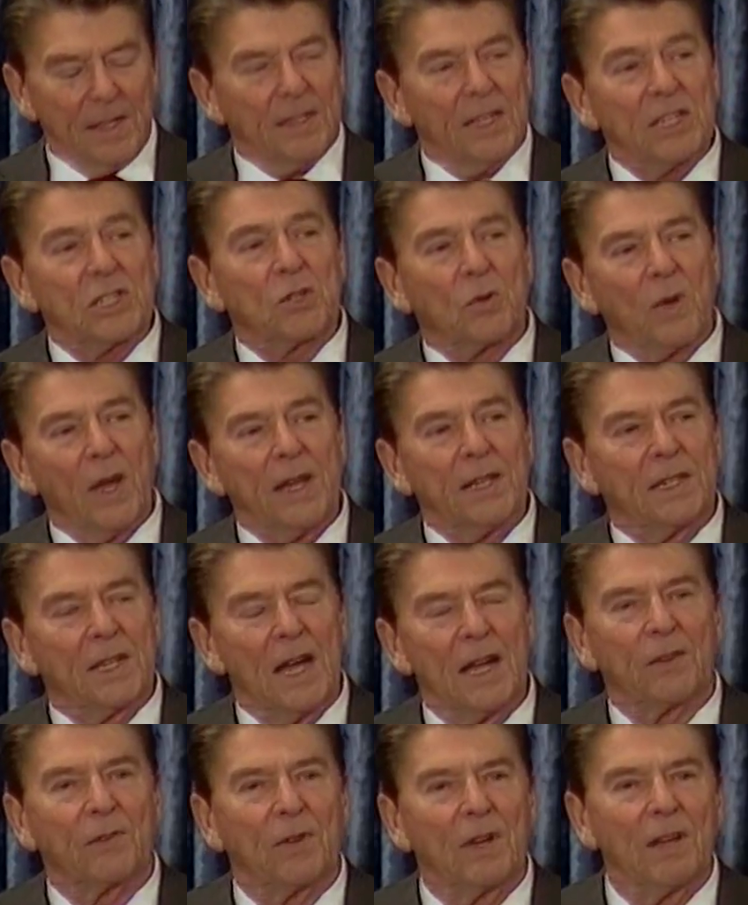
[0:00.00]
This great
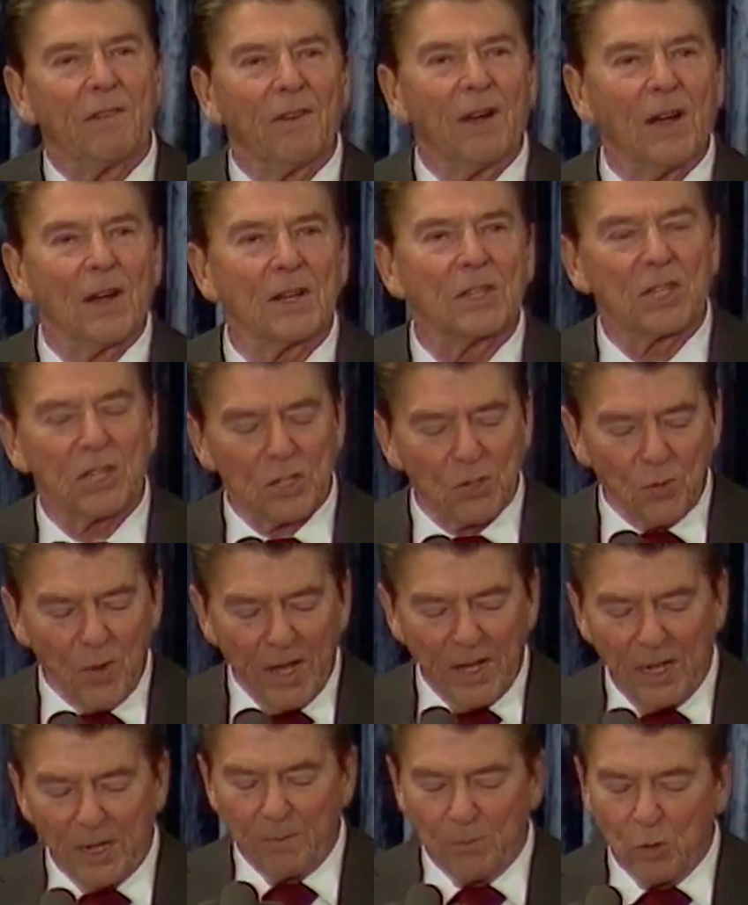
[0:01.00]
country of ours is
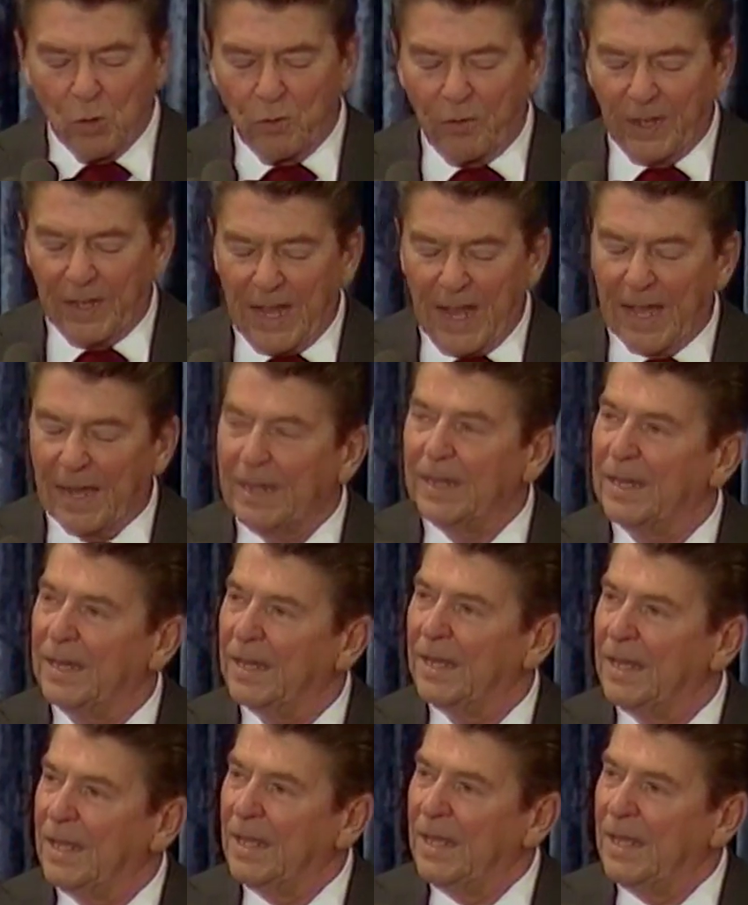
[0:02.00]
ready to move again.